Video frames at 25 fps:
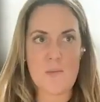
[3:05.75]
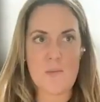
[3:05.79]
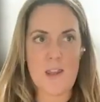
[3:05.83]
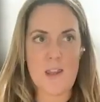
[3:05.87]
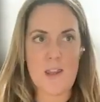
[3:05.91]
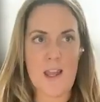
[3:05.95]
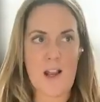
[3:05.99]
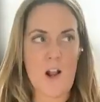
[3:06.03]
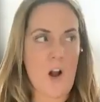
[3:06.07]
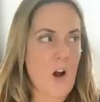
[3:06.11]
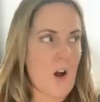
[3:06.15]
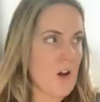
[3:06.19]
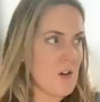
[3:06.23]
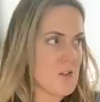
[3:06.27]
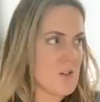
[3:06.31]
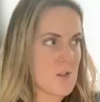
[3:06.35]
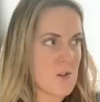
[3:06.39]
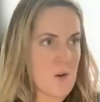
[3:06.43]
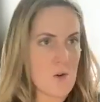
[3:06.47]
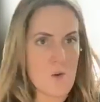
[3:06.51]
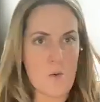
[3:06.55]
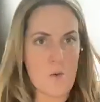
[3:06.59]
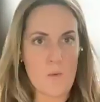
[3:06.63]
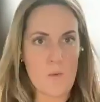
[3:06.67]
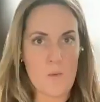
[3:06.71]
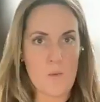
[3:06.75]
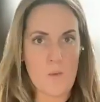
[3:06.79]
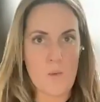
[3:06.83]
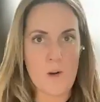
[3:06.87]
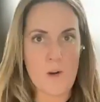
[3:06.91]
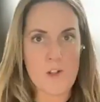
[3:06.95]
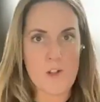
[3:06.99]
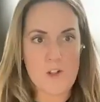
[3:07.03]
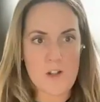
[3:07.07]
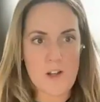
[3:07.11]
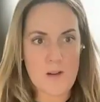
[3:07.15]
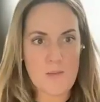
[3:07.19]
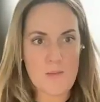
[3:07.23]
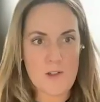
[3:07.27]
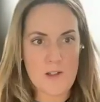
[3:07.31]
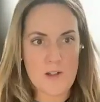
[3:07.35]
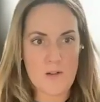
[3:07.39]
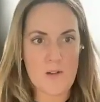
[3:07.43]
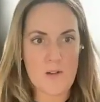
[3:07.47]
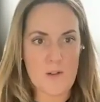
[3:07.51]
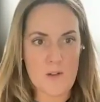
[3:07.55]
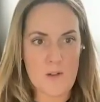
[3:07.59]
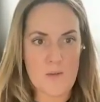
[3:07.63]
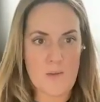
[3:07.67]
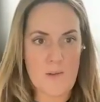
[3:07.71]
but also what should I be
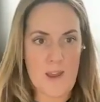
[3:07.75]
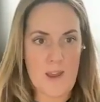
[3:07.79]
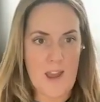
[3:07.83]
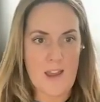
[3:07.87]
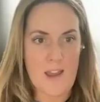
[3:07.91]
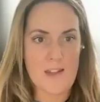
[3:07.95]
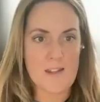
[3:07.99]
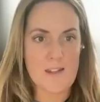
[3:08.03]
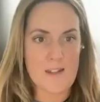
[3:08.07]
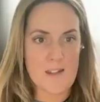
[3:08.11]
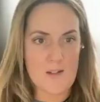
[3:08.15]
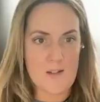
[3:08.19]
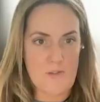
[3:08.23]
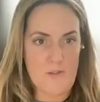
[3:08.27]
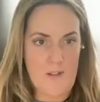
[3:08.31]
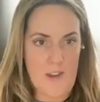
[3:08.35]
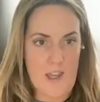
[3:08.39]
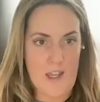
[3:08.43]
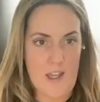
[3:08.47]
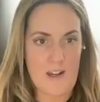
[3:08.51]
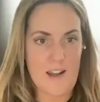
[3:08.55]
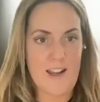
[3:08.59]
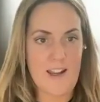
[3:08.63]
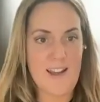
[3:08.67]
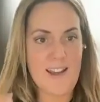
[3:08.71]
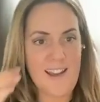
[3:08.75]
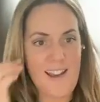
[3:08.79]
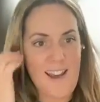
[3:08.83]
doing with my hands and feet?